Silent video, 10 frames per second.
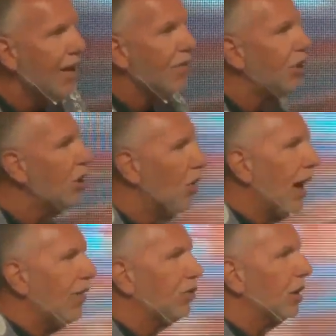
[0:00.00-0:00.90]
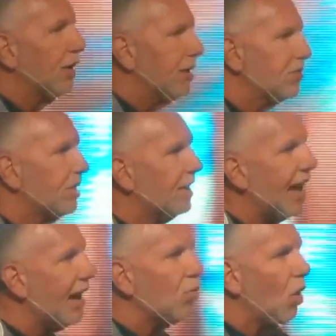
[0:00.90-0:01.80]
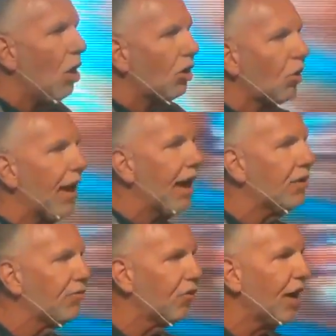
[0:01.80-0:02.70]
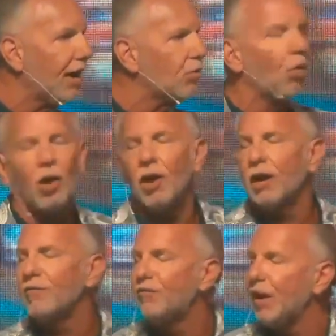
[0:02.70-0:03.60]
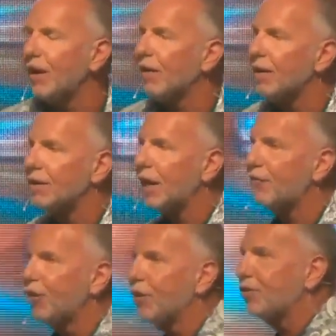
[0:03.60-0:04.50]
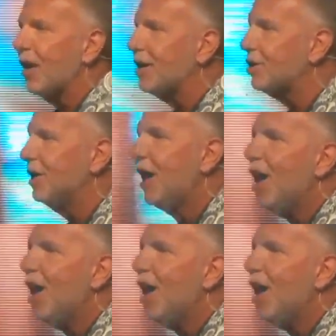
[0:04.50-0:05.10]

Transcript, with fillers: you don't have to listen to that and walk around and fret and worry and fear and, and frustration.